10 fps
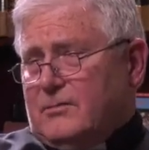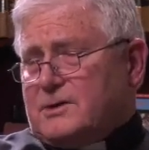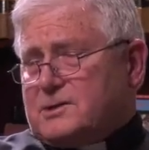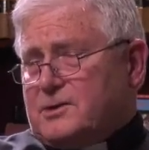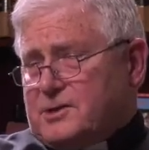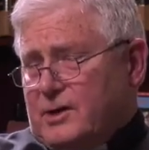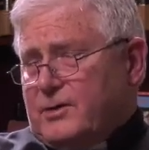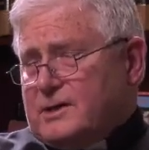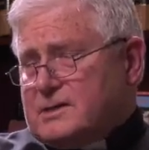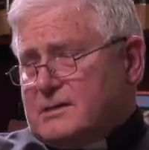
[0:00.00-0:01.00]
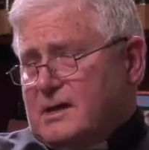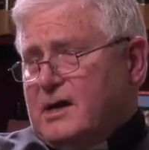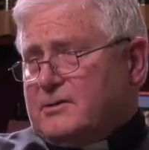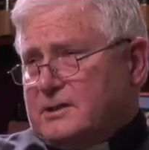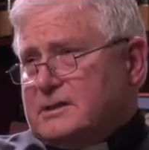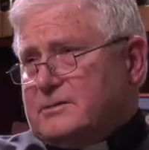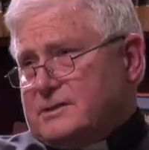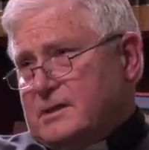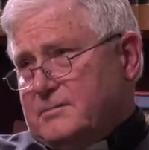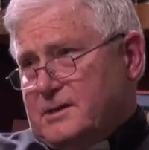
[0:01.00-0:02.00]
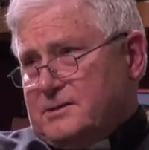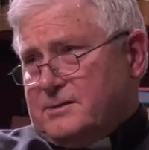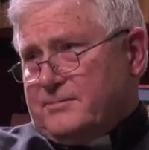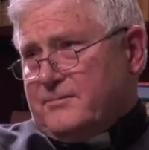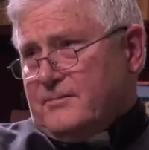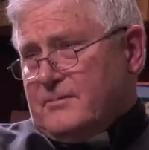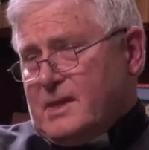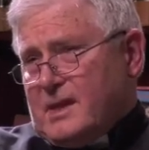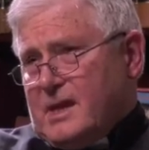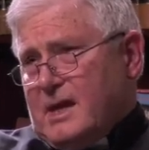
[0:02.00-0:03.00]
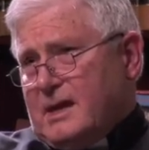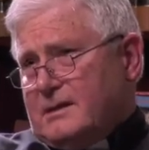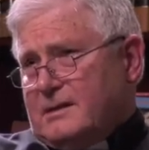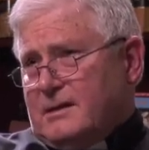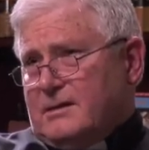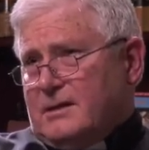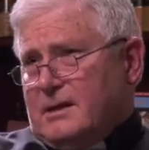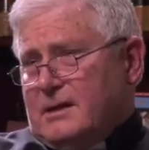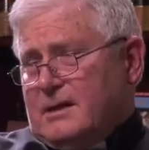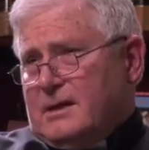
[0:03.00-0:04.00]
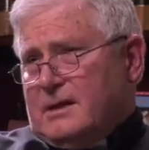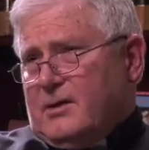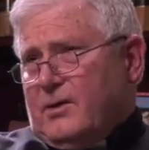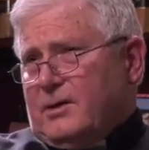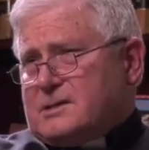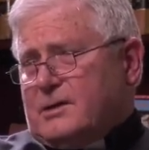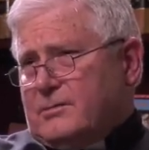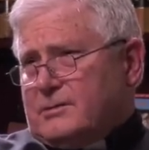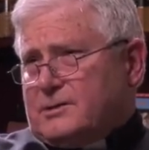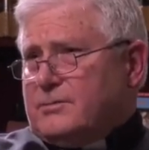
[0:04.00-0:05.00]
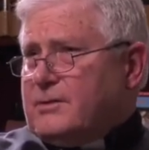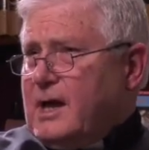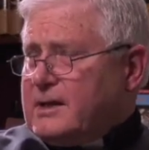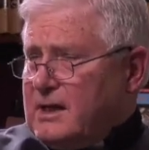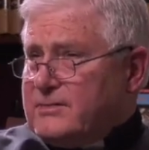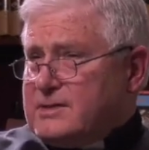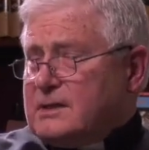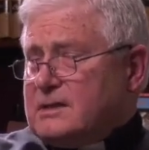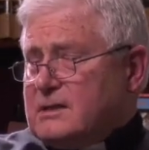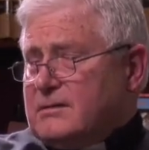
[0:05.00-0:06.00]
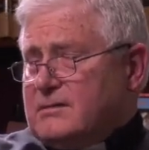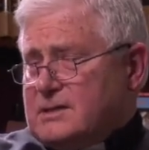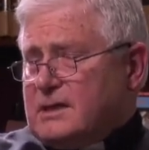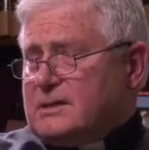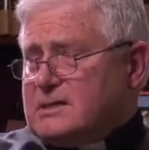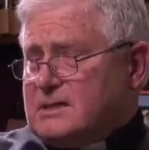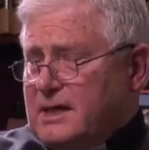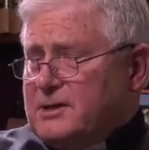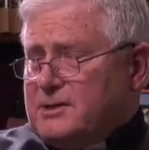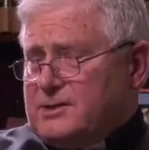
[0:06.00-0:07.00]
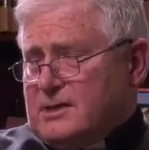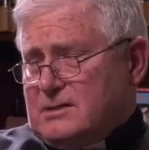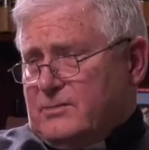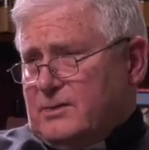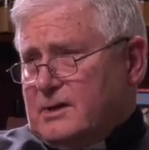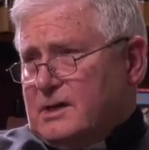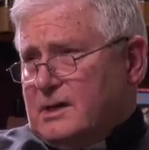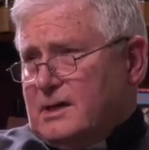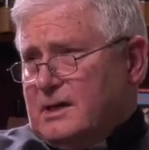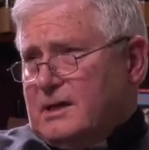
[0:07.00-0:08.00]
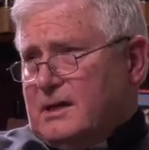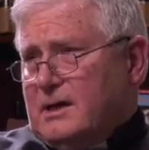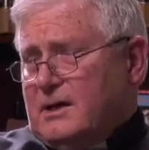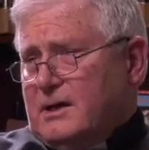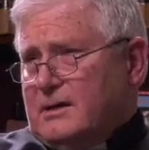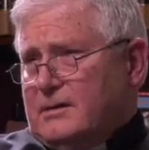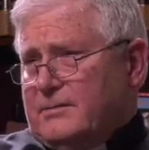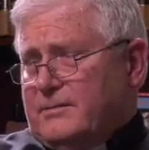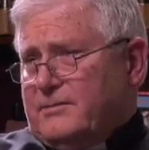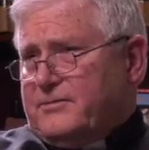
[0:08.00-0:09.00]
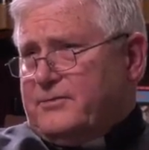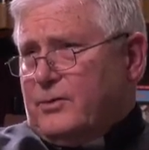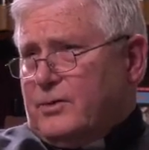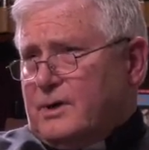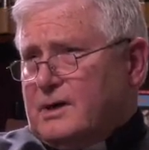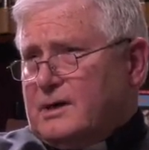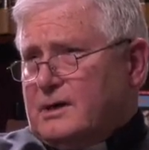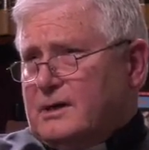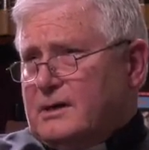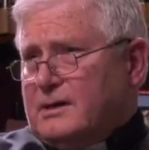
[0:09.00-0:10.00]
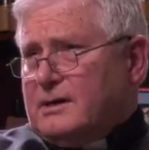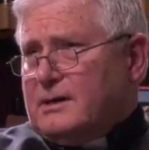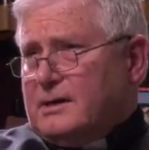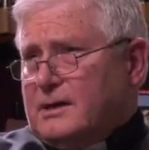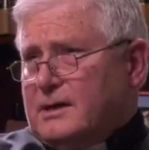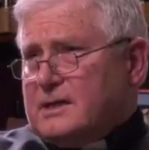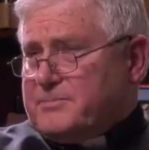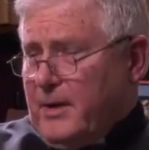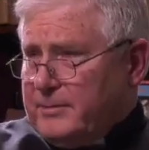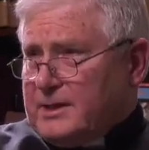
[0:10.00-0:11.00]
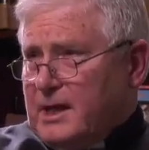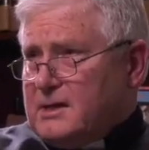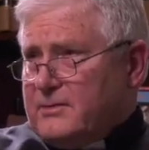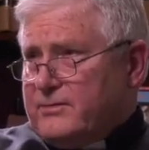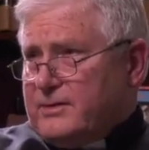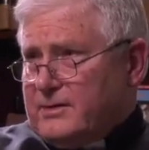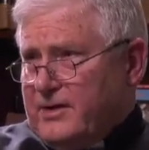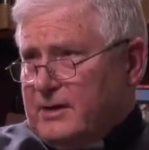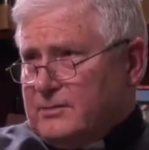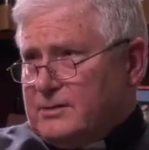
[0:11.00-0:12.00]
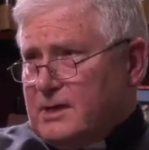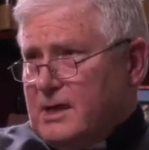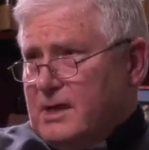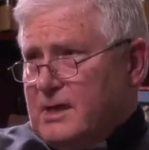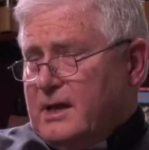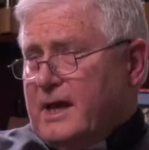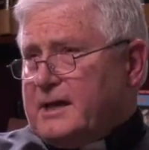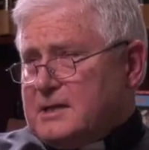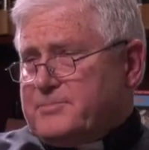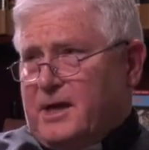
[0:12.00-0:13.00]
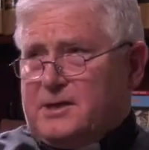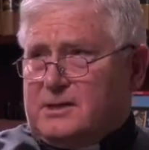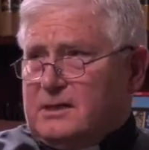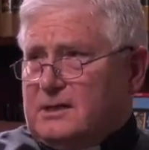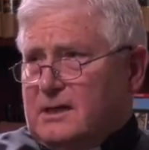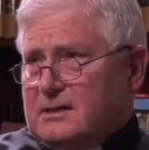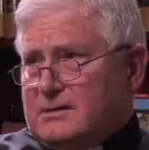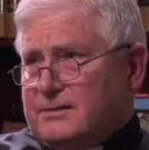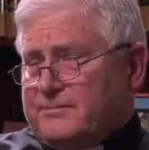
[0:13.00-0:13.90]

was to show us how to deal with temptation, and also to kind of set the stage, as it were, for his public life that followed, and his passion and death.